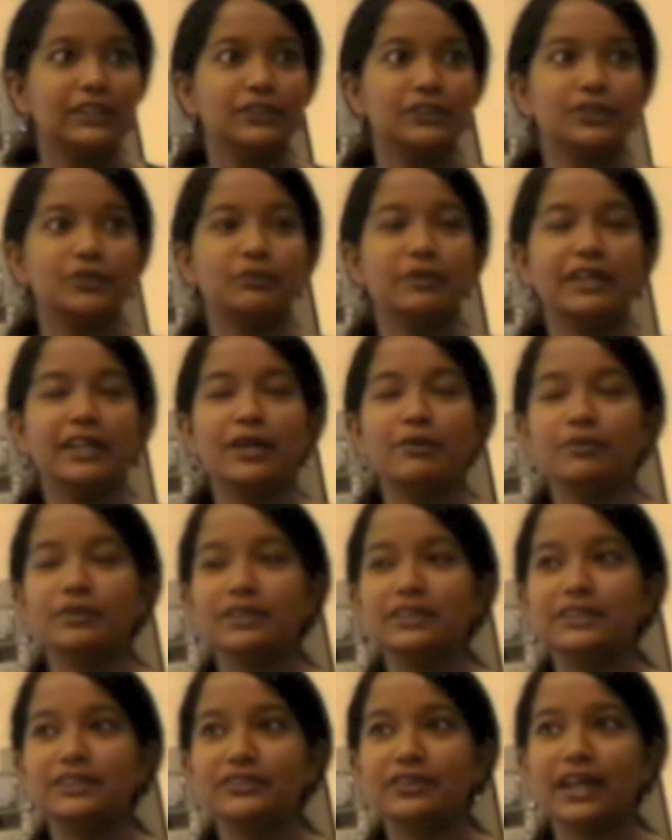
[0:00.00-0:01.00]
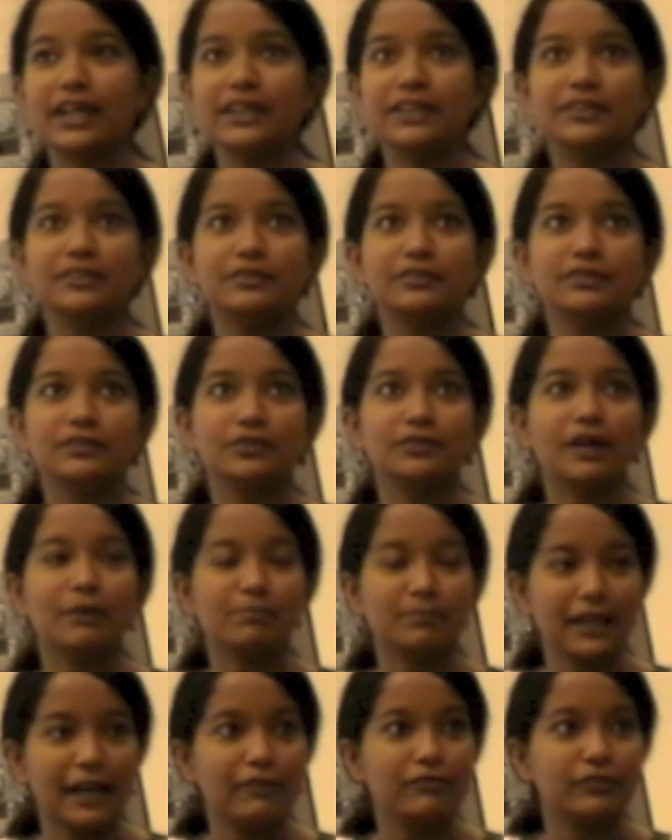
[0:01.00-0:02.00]
So when I was trying to
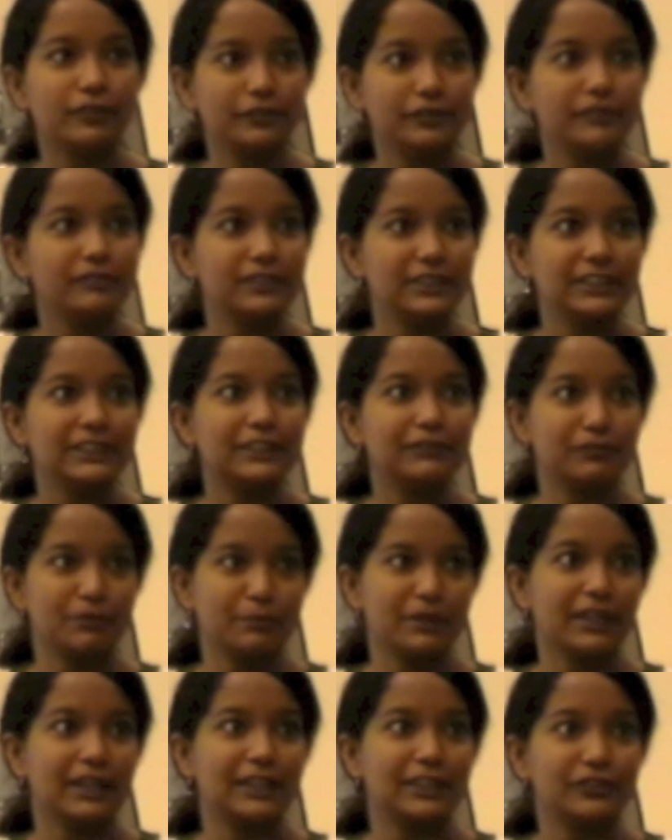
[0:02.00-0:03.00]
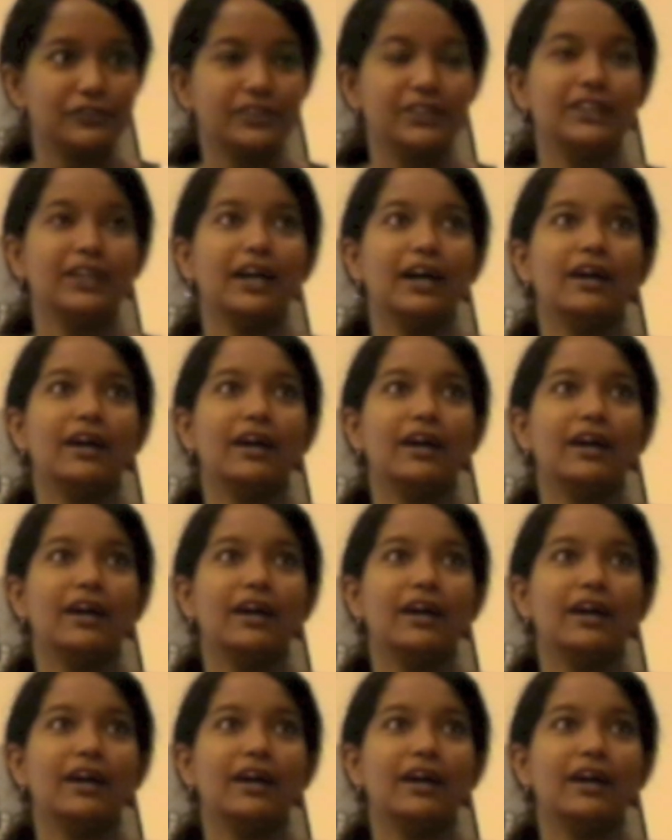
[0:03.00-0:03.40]
apply for university from my country,